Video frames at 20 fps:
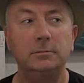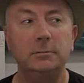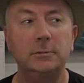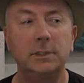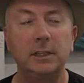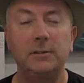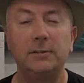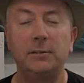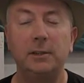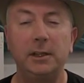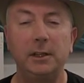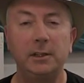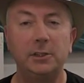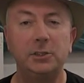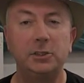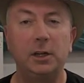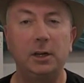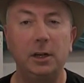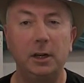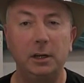Definitely the
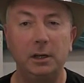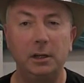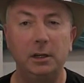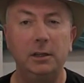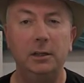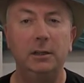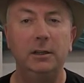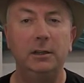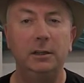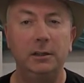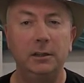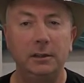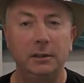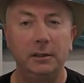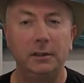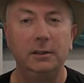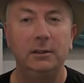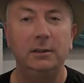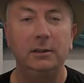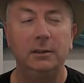char.
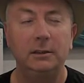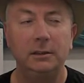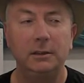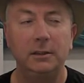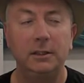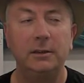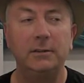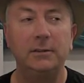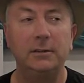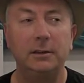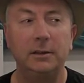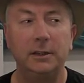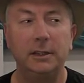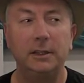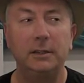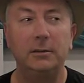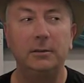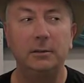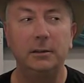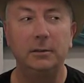
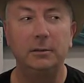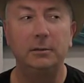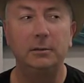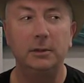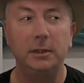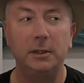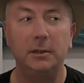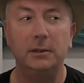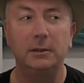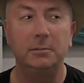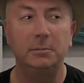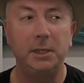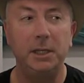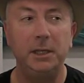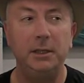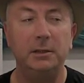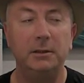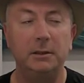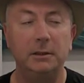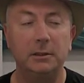Definitely either the
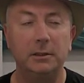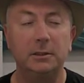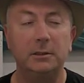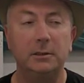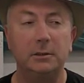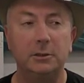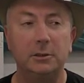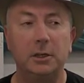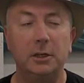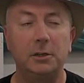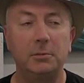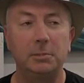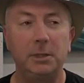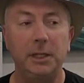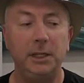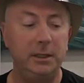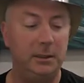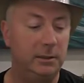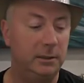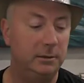peat or the charred
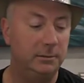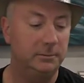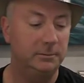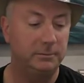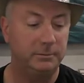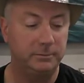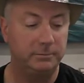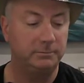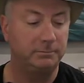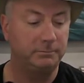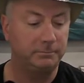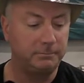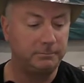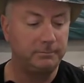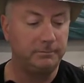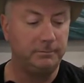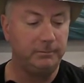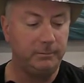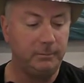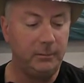peat.
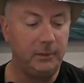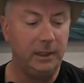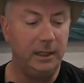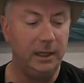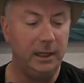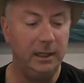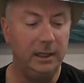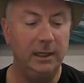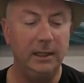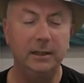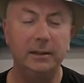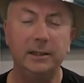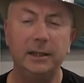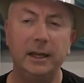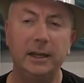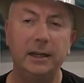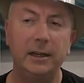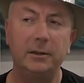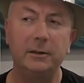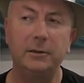I can get
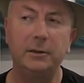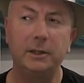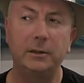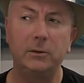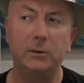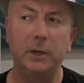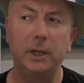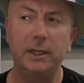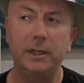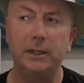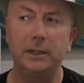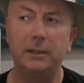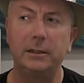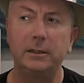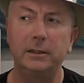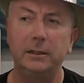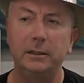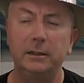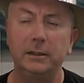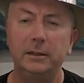that. I don't quite get
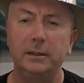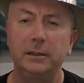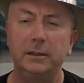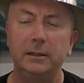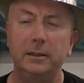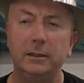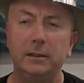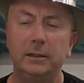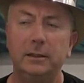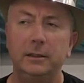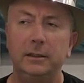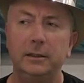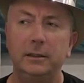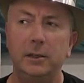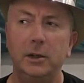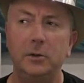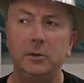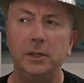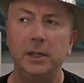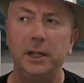
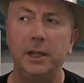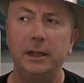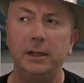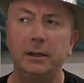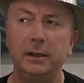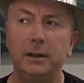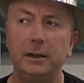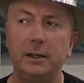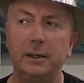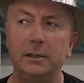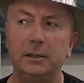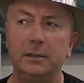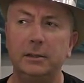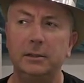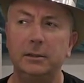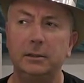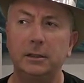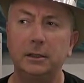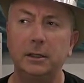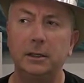cognac on it.
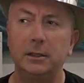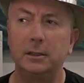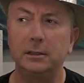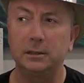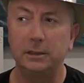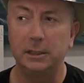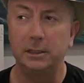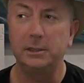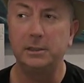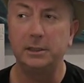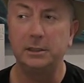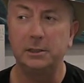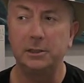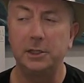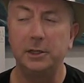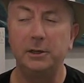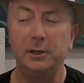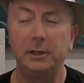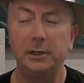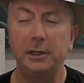Uh, it is a
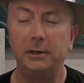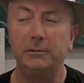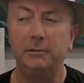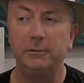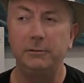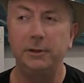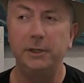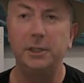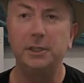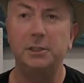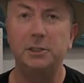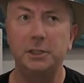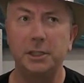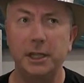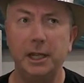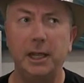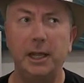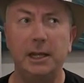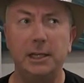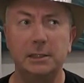sherry finished
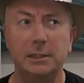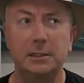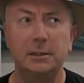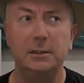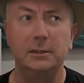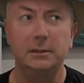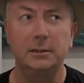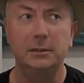cask.